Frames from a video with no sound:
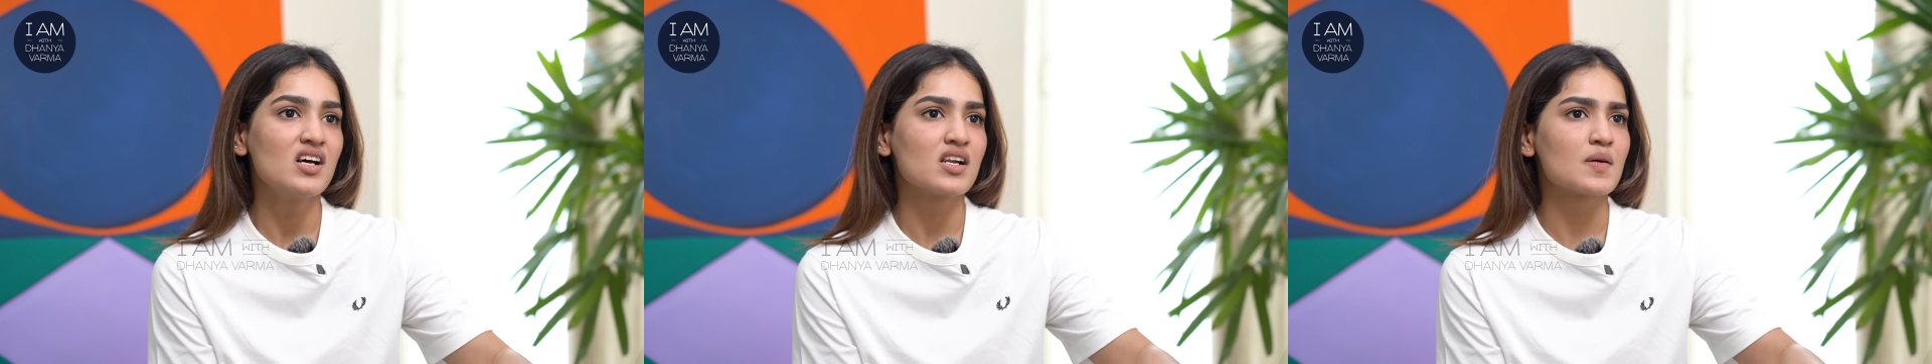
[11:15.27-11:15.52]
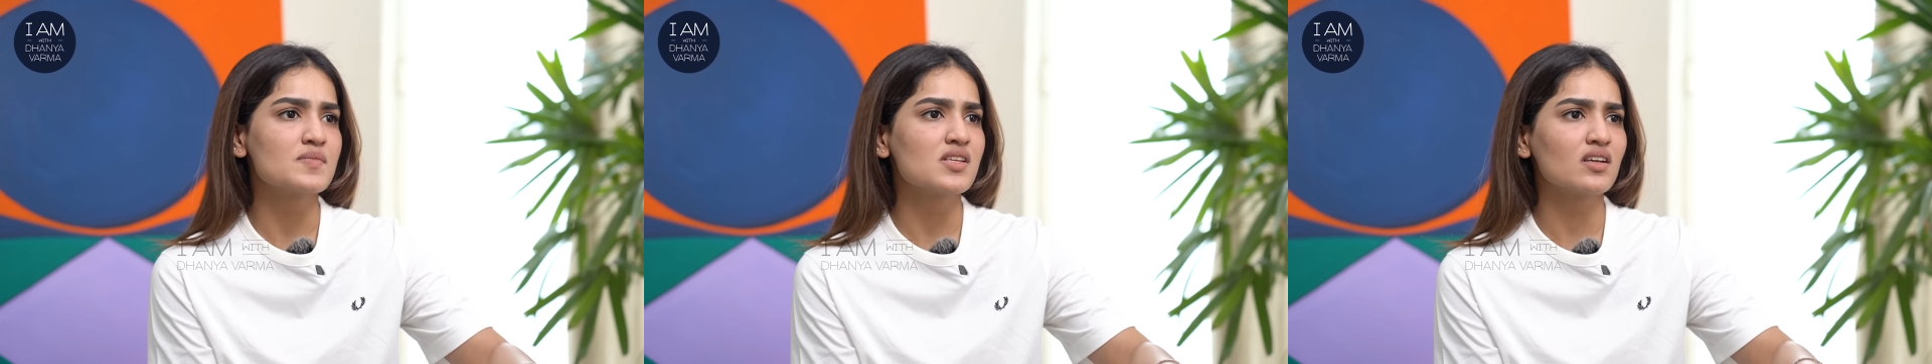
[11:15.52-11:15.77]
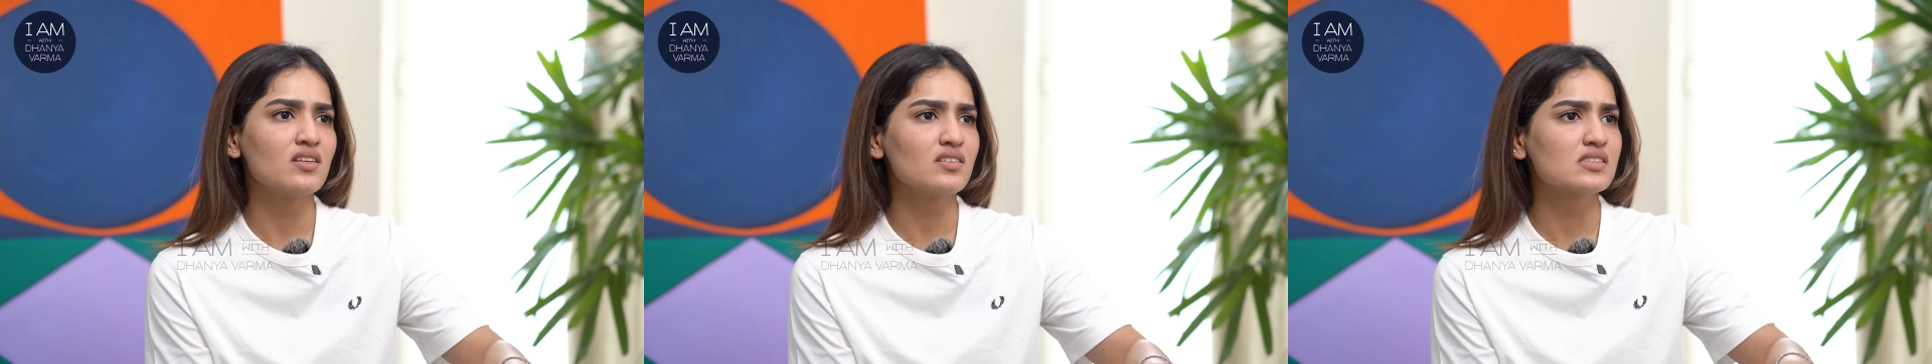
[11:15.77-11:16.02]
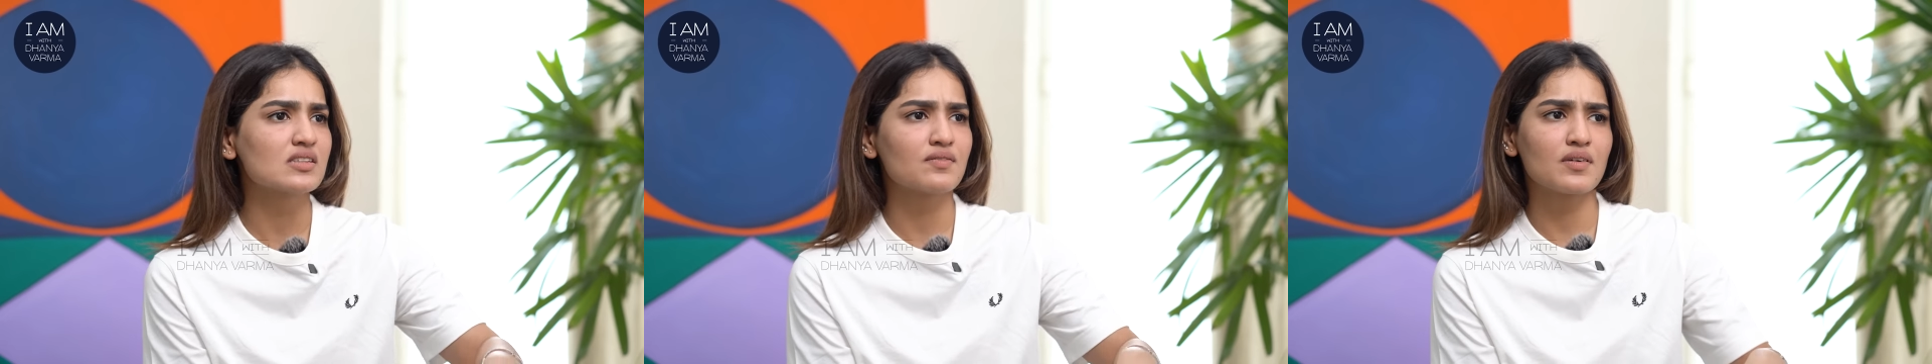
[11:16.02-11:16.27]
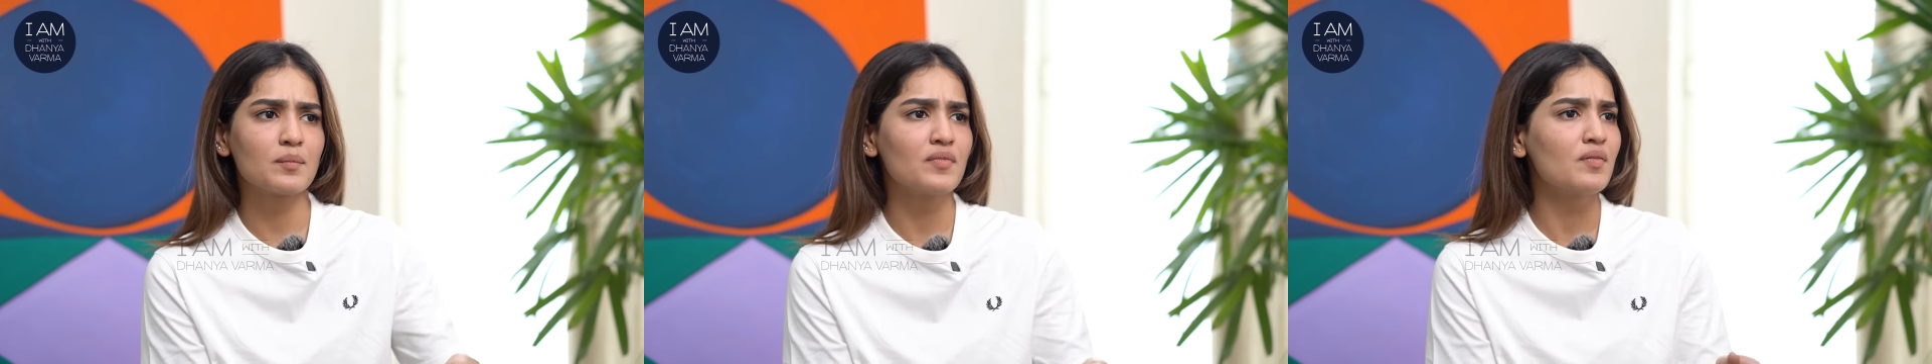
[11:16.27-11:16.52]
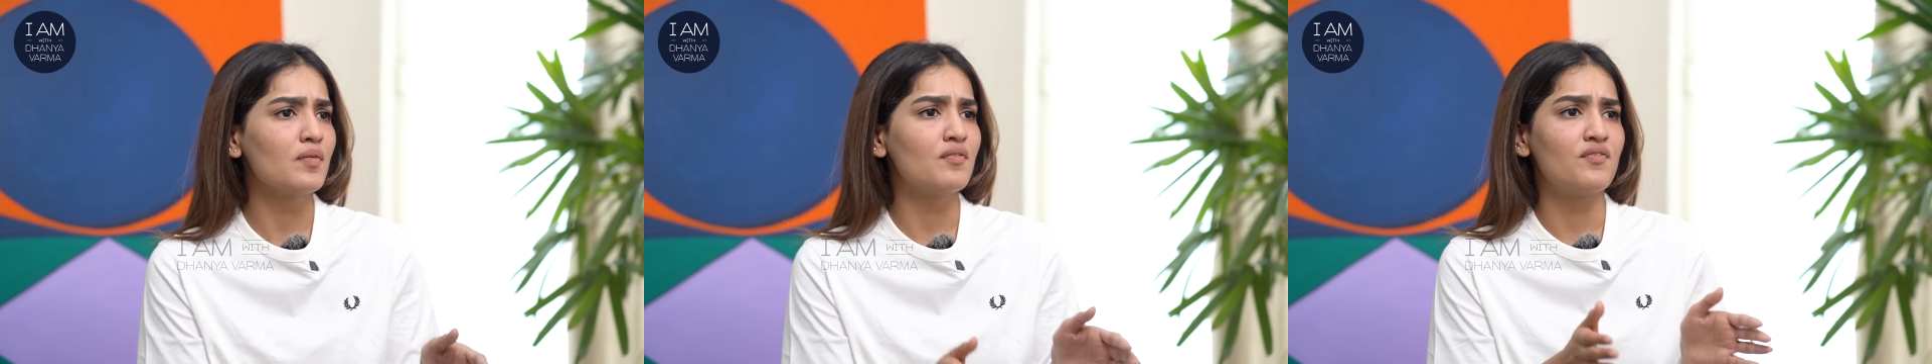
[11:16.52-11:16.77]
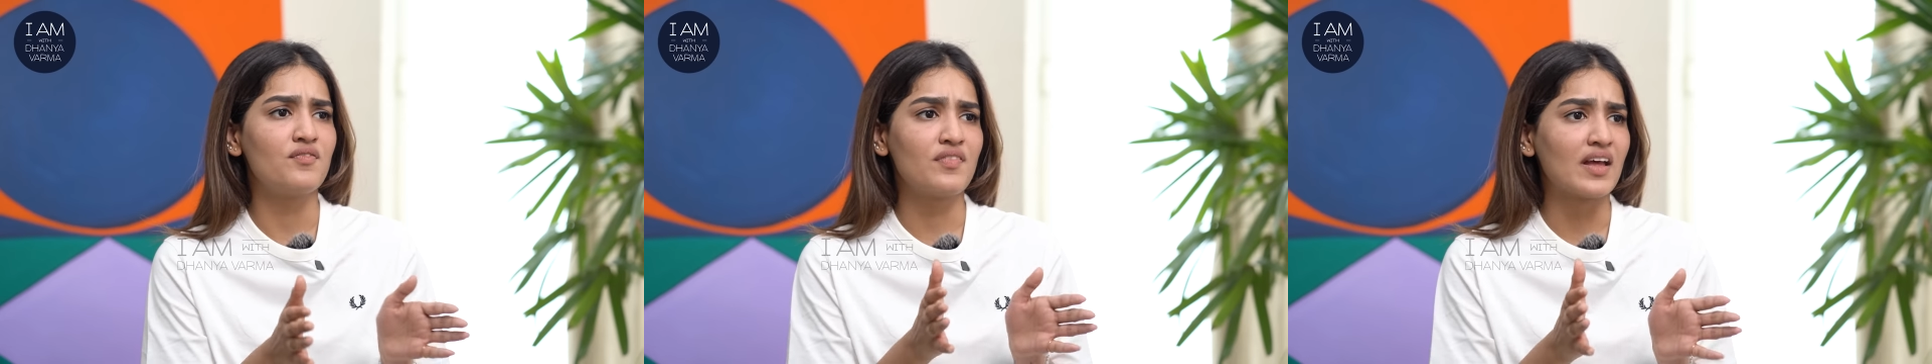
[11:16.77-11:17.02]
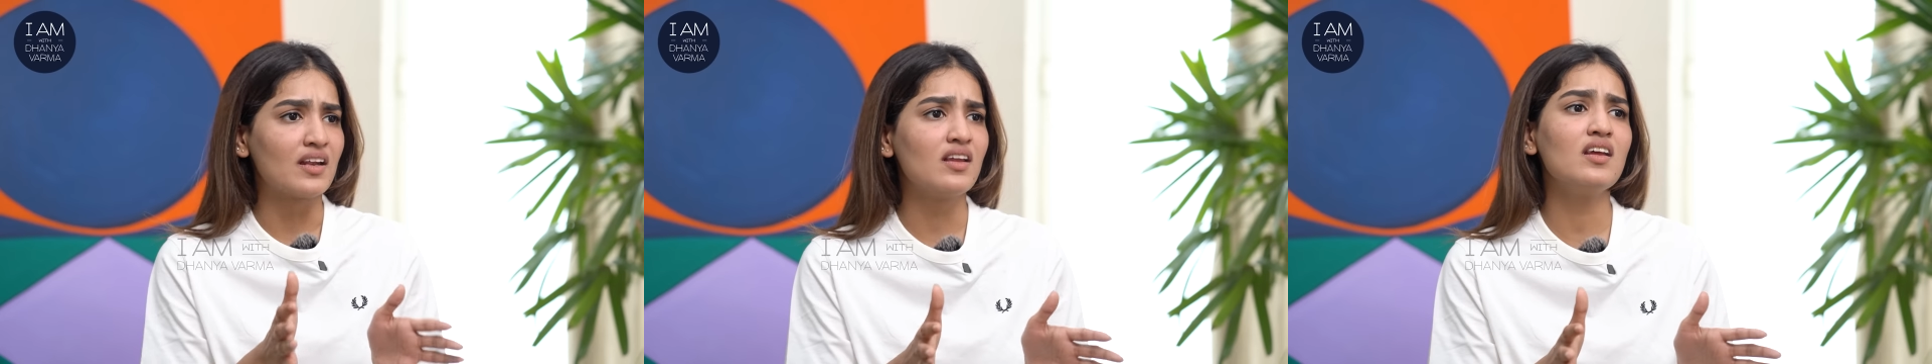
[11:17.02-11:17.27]
Ramzan from a
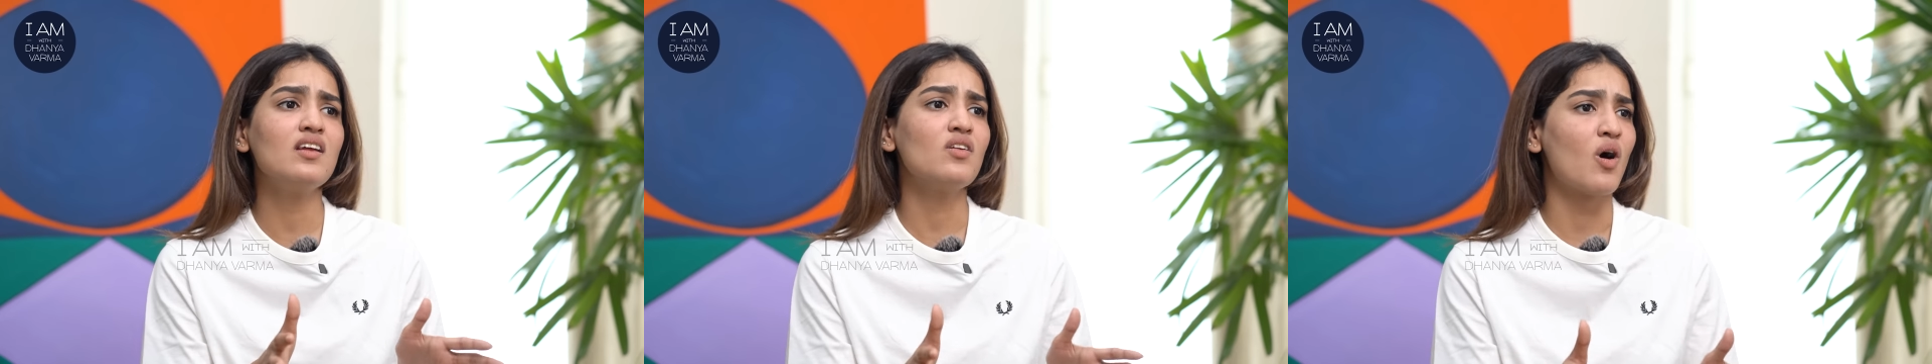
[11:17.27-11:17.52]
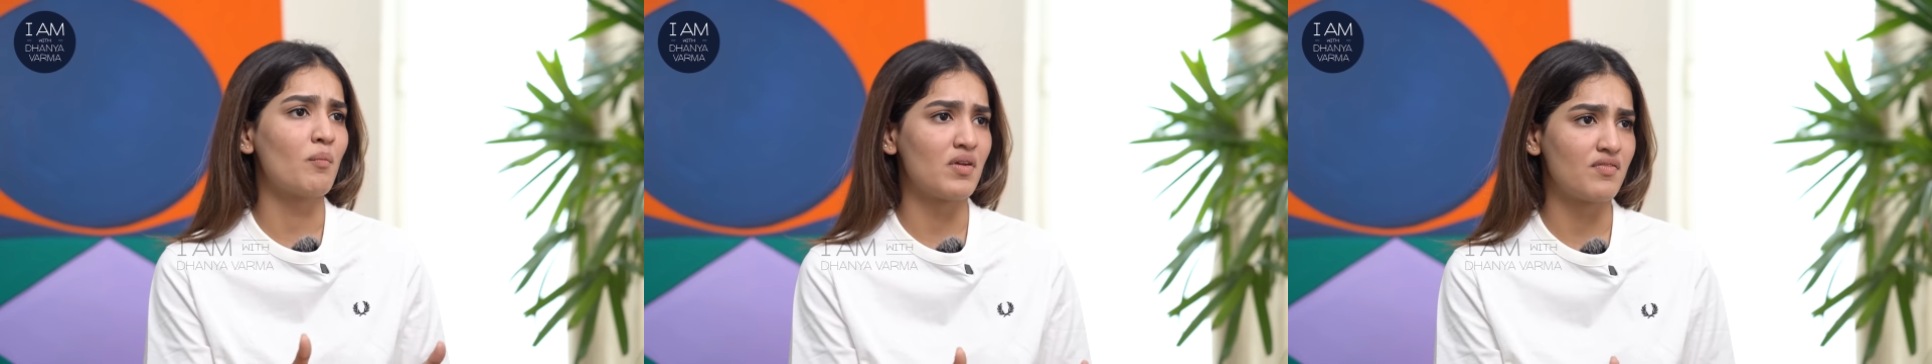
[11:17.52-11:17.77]
very normal